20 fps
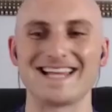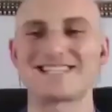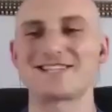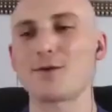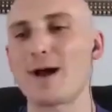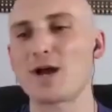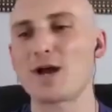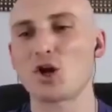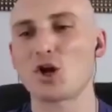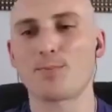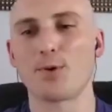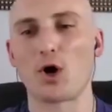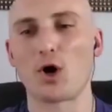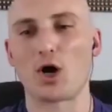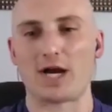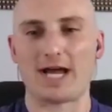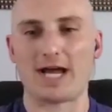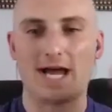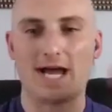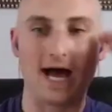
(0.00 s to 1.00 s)
talk about your
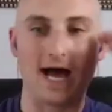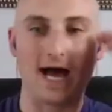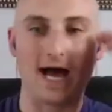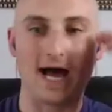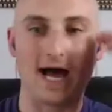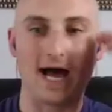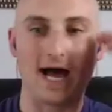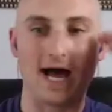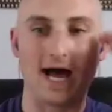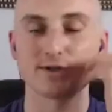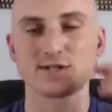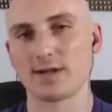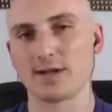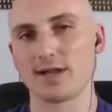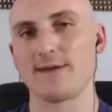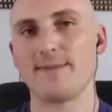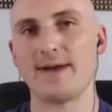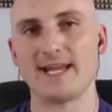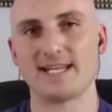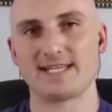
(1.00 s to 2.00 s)
book, Lose the
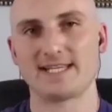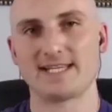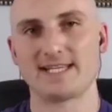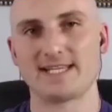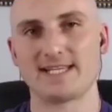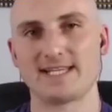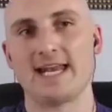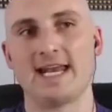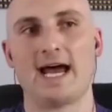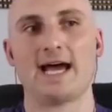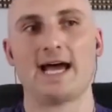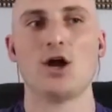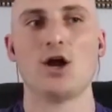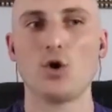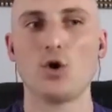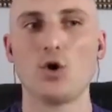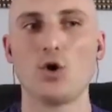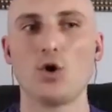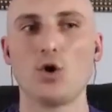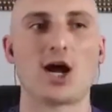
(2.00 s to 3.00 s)
Limits. And I know
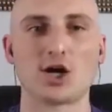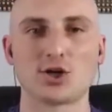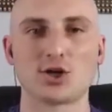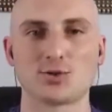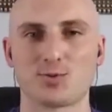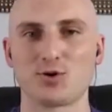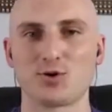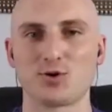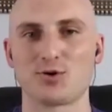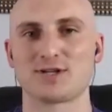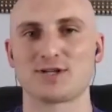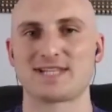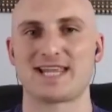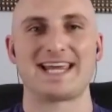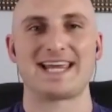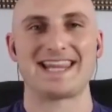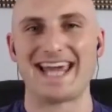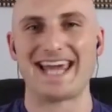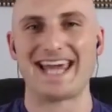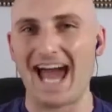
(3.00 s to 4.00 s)
a lot of entrepreneurs,
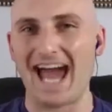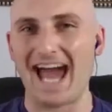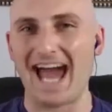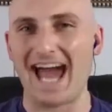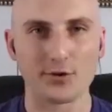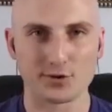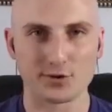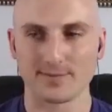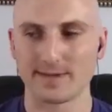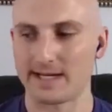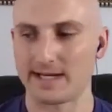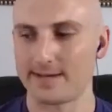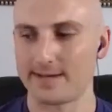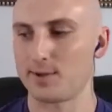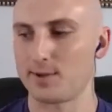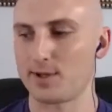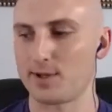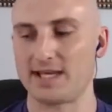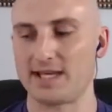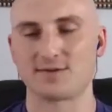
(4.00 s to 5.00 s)
they have those limiting
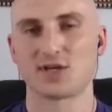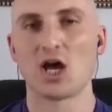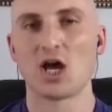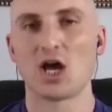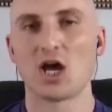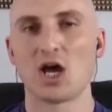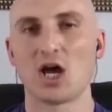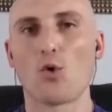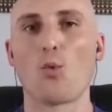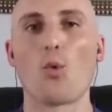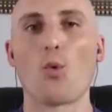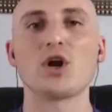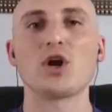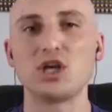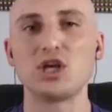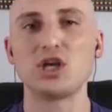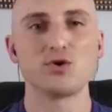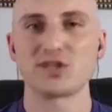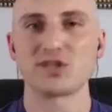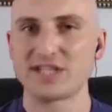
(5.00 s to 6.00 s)
beliefs. What do
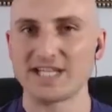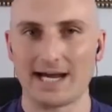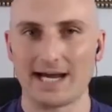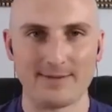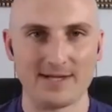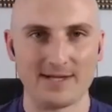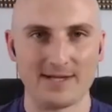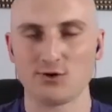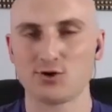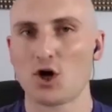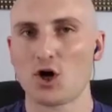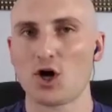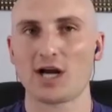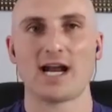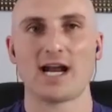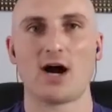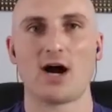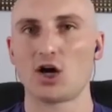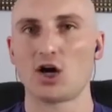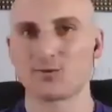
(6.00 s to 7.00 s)
you see? I mean, you're talking
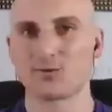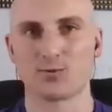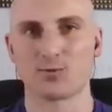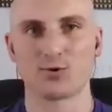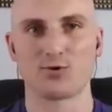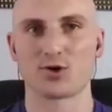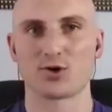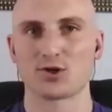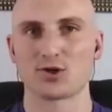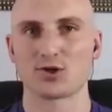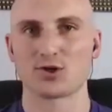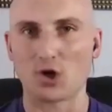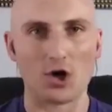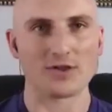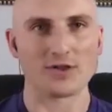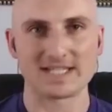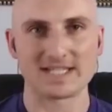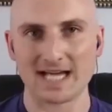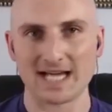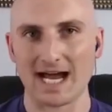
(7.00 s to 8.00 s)
to entrepreneurs all
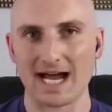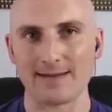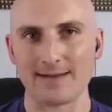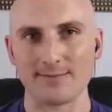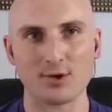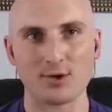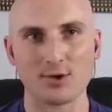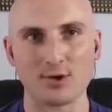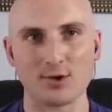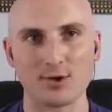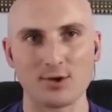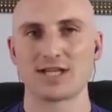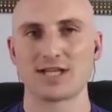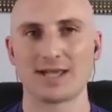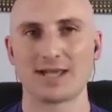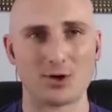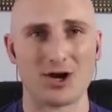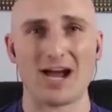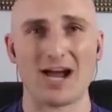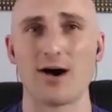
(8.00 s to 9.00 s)
the time. You're coaching them.
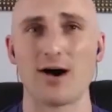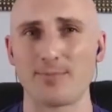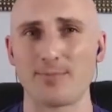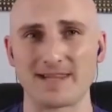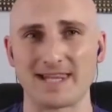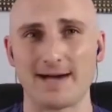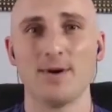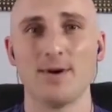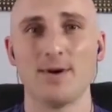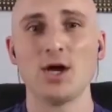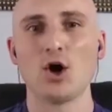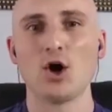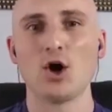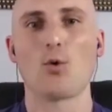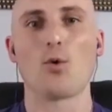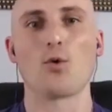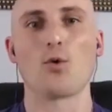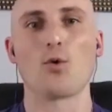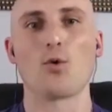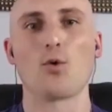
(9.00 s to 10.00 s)
You're helping them.
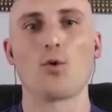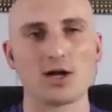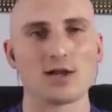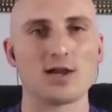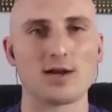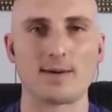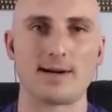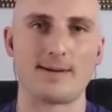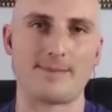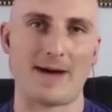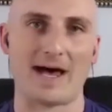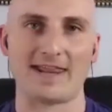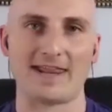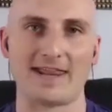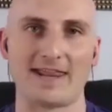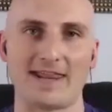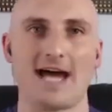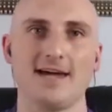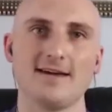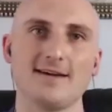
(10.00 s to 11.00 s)
Talk a little bit about
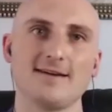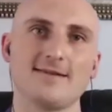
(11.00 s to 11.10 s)
that.